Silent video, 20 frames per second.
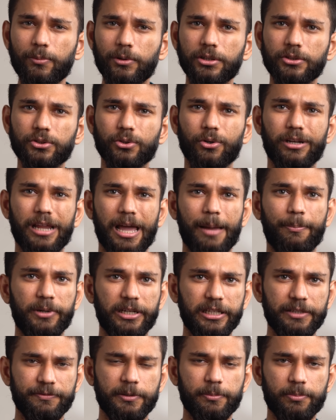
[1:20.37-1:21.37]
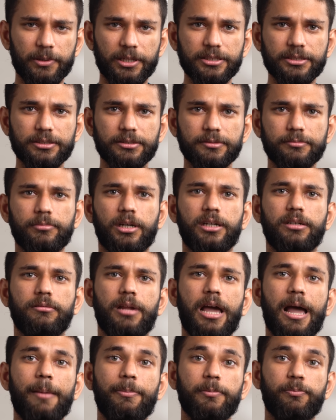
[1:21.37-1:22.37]
works on Apple TV Plus, but
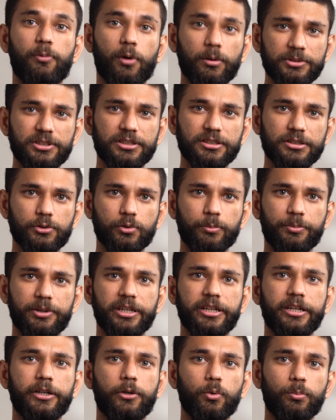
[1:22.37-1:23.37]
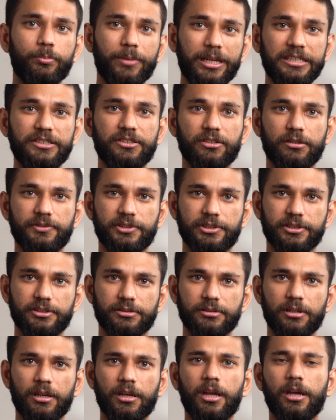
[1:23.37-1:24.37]
Apple promises to bring it to many
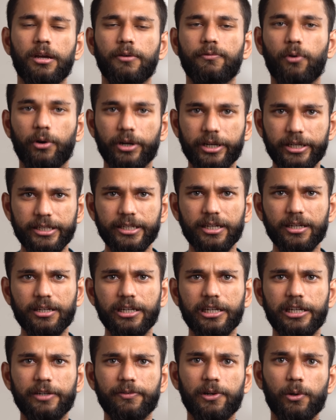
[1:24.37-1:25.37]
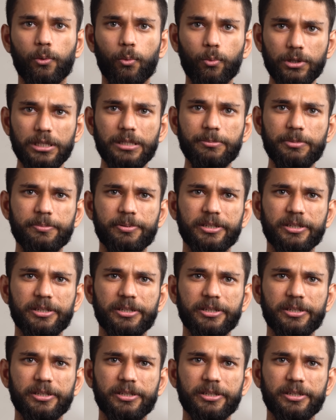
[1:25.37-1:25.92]
services. For India, it will only be